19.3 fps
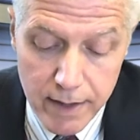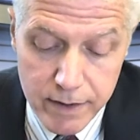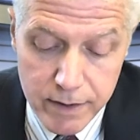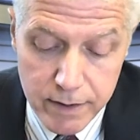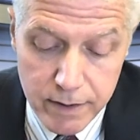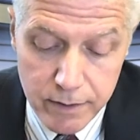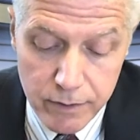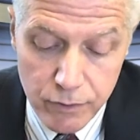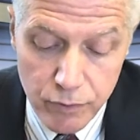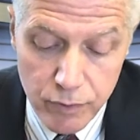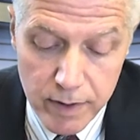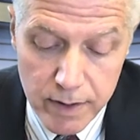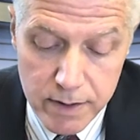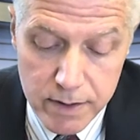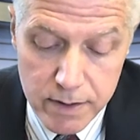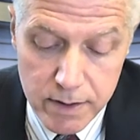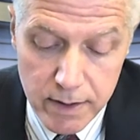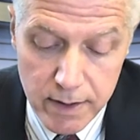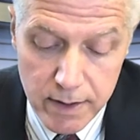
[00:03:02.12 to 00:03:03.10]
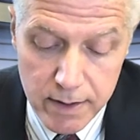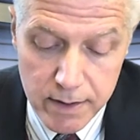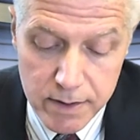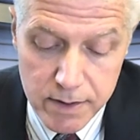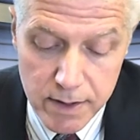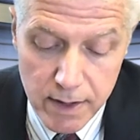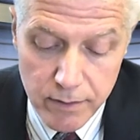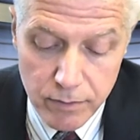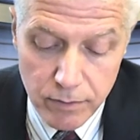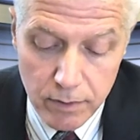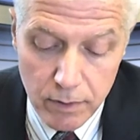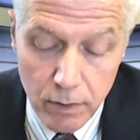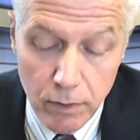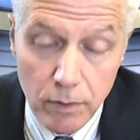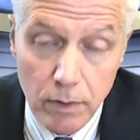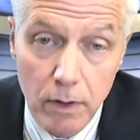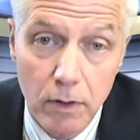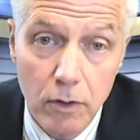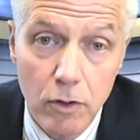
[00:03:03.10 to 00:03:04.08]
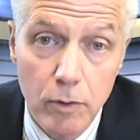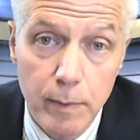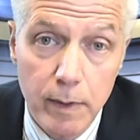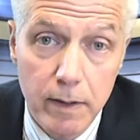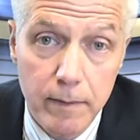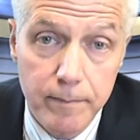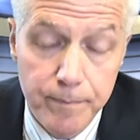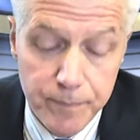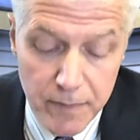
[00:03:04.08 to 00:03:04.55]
has increased in central Oklahoma.